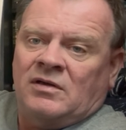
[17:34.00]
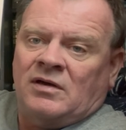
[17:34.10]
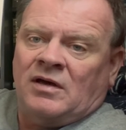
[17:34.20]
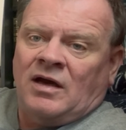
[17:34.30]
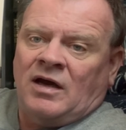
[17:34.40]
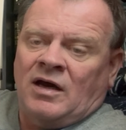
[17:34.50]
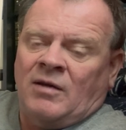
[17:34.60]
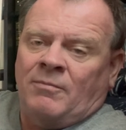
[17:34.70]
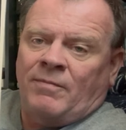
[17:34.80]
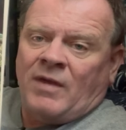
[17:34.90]

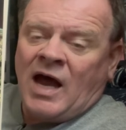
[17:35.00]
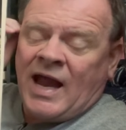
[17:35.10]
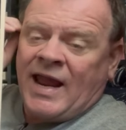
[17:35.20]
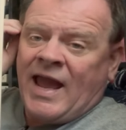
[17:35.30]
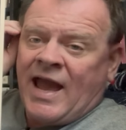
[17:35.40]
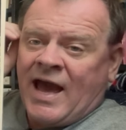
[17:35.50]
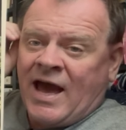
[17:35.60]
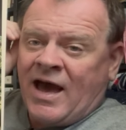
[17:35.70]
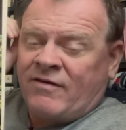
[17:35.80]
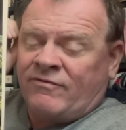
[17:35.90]
I
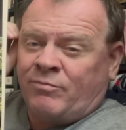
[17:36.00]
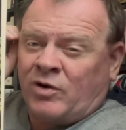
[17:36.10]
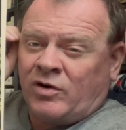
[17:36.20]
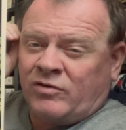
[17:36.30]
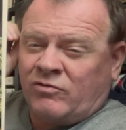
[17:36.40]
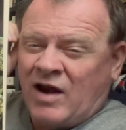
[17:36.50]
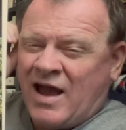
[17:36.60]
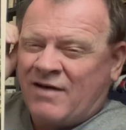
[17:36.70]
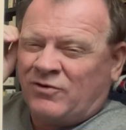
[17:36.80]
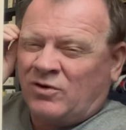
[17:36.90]
have Burton
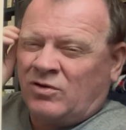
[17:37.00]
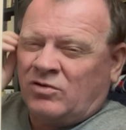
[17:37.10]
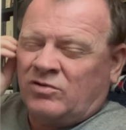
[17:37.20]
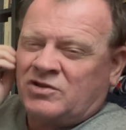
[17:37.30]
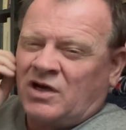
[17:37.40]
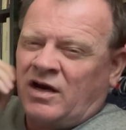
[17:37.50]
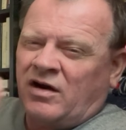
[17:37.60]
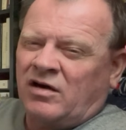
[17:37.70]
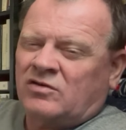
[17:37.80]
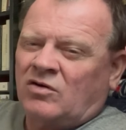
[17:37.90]
Raffle,
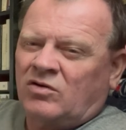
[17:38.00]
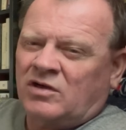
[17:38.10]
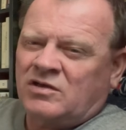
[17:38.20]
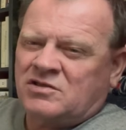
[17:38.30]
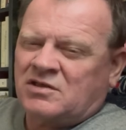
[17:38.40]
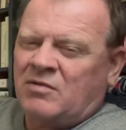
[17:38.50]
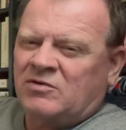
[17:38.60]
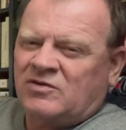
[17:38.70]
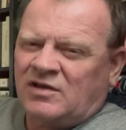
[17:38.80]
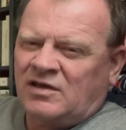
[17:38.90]
J.R. Tolkien,
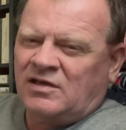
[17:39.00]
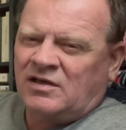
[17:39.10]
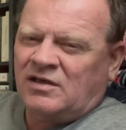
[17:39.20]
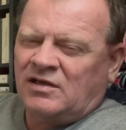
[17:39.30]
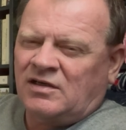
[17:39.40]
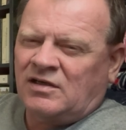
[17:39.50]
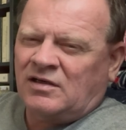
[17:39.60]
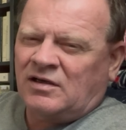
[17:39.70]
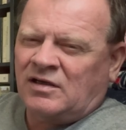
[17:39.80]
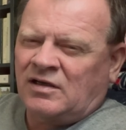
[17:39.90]
Seamus
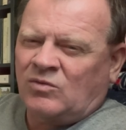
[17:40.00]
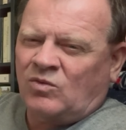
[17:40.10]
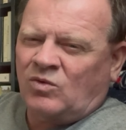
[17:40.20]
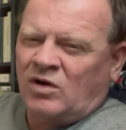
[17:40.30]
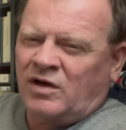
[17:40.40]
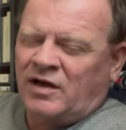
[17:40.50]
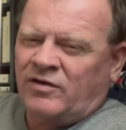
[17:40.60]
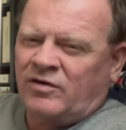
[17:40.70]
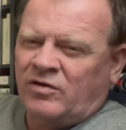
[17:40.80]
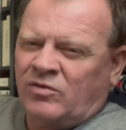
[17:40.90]
Heaney, and one
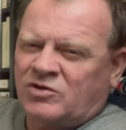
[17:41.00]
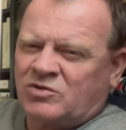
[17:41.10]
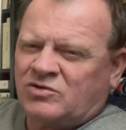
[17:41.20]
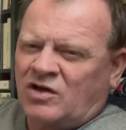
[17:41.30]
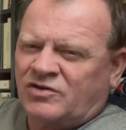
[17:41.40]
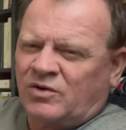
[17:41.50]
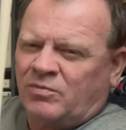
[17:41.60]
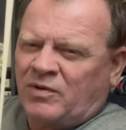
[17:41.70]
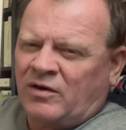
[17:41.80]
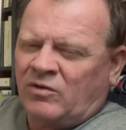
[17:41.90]
other, which was also a
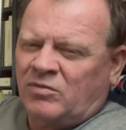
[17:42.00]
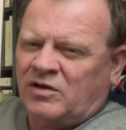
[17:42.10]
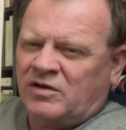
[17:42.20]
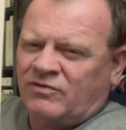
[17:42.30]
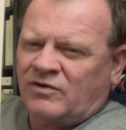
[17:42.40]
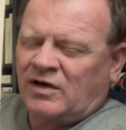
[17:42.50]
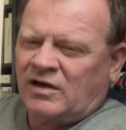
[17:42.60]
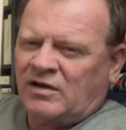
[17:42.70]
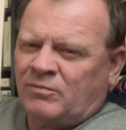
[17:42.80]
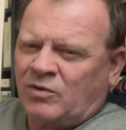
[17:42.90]
Penguin, but a different
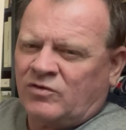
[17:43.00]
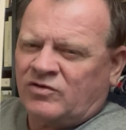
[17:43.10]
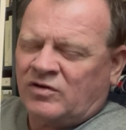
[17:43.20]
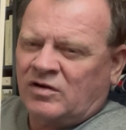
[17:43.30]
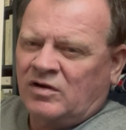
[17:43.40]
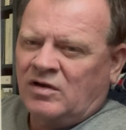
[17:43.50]
person.